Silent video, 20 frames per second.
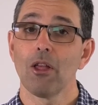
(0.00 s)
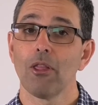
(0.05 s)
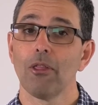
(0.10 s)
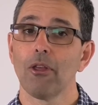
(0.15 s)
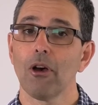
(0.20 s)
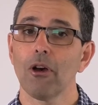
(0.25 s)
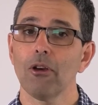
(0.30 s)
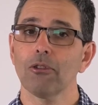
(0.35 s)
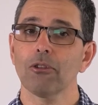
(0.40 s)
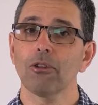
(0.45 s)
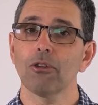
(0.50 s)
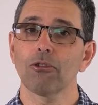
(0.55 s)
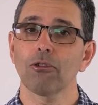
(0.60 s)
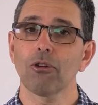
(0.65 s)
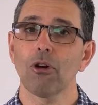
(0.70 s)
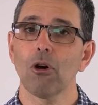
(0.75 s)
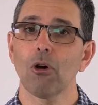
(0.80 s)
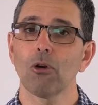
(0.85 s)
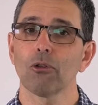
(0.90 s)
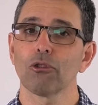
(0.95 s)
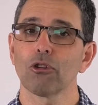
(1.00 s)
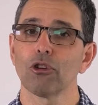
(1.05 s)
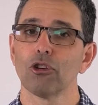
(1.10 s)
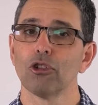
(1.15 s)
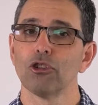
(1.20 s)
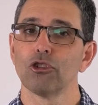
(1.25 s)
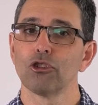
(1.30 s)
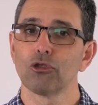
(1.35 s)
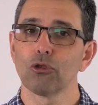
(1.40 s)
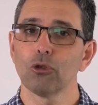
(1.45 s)
Those controls
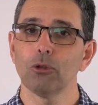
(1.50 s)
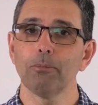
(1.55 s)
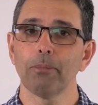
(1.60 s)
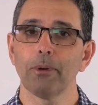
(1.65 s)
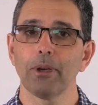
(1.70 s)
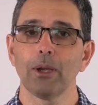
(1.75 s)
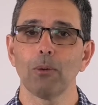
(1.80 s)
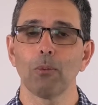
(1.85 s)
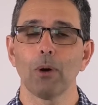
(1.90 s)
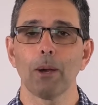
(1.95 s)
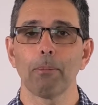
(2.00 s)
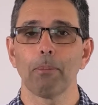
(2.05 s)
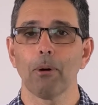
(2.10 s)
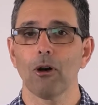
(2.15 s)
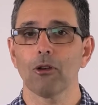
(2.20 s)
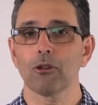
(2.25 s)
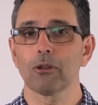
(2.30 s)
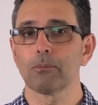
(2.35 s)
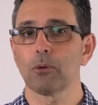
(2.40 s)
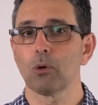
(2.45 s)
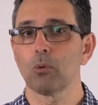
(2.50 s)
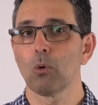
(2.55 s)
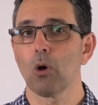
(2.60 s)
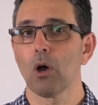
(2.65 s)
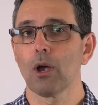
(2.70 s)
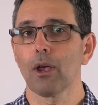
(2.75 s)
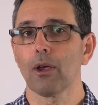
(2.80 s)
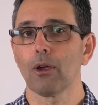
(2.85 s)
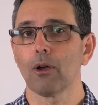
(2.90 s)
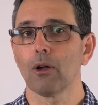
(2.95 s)
should be, where possible,
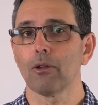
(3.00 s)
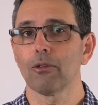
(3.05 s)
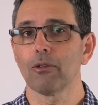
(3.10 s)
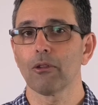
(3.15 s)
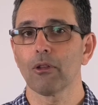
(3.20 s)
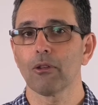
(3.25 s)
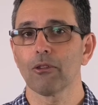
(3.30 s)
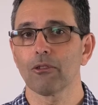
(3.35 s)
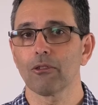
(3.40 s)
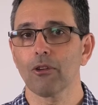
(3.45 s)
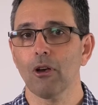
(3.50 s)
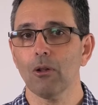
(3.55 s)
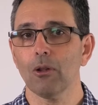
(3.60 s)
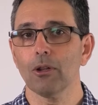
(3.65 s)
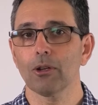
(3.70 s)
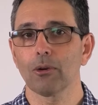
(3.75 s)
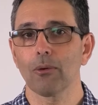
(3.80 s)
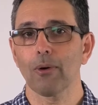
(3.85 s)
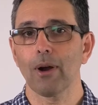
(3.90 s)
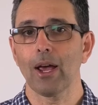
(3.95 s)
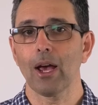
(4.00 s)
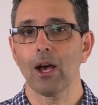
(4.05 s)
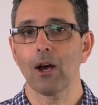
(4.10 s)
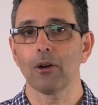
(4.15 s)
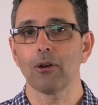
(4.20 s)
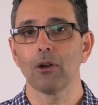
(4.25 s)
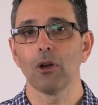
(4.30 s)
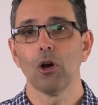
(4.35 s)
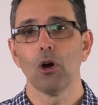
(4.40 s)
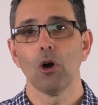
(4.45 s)
working on solid
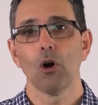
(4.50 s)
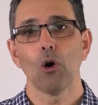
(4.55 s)
ground